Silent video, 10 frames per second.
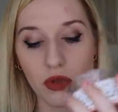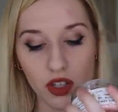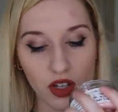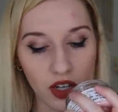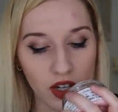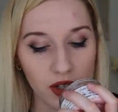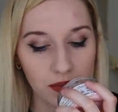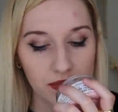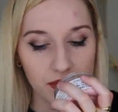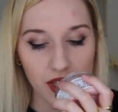really good.
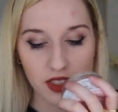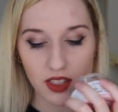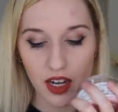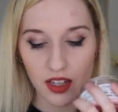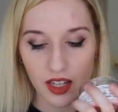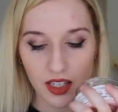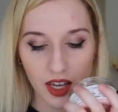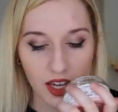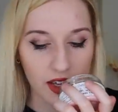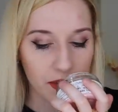It's got like
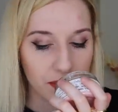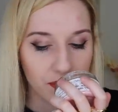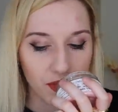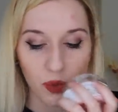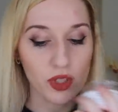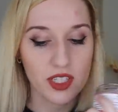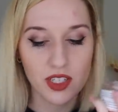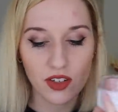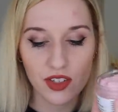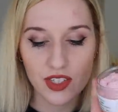a well, it says
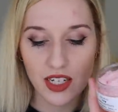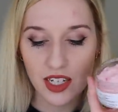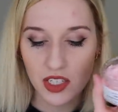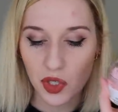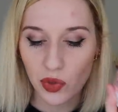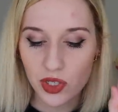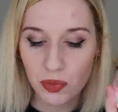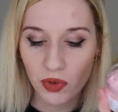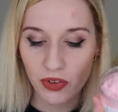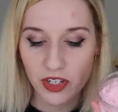here the scent has a
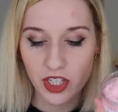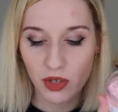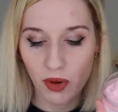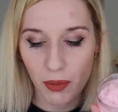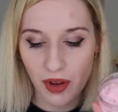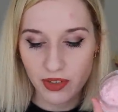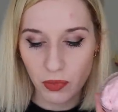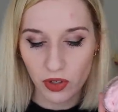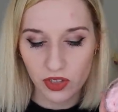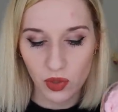crisp, refreshing aroma of
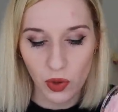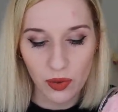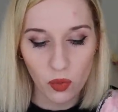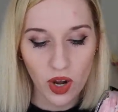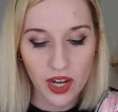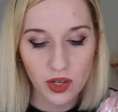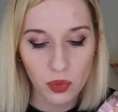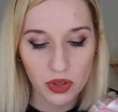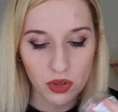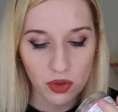sparkling white wine
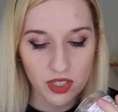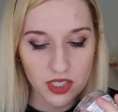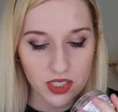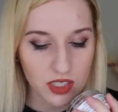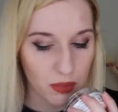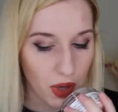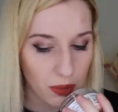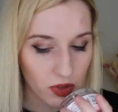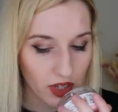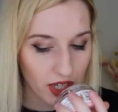with nuances of
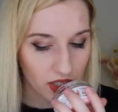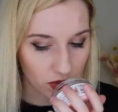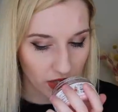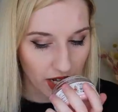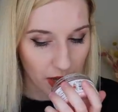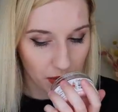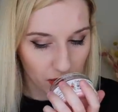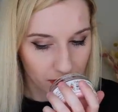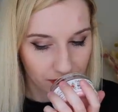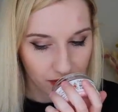pomegranate and green
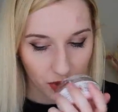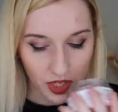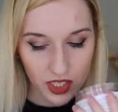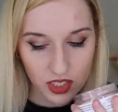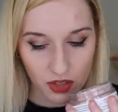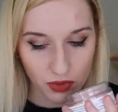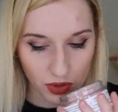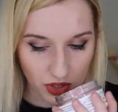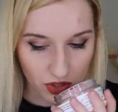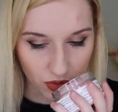apple with hints of
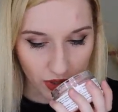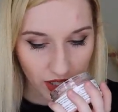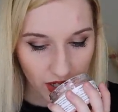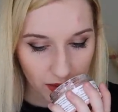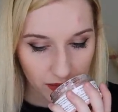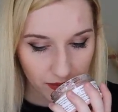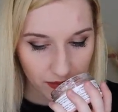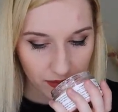rose and geranium.